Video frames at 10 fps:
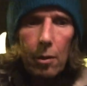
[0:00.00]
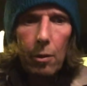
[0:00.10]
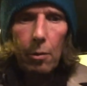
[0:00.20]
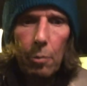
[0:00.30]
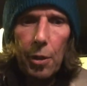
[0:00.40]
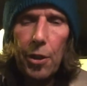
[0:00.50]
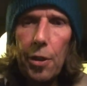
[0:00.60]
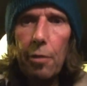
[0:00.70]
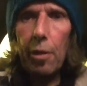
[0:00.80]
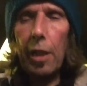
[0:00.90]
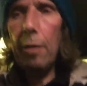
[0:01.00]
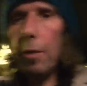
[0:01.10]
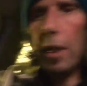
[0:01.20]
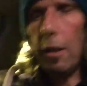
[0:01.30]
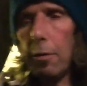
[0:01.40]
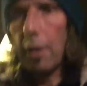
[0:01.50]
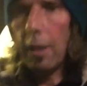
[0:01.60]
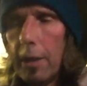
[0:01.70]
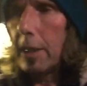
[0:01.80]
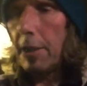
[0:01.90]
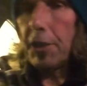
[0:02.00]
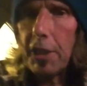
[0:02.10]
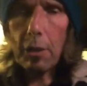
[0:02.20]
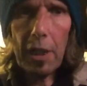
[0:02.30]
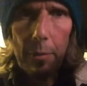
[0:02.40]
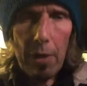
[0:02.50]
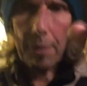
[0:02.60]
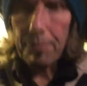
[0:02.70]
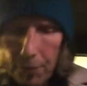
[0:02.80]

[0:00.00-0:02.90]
Oh, whisht. Right, here we go. Now I'll need to go and get my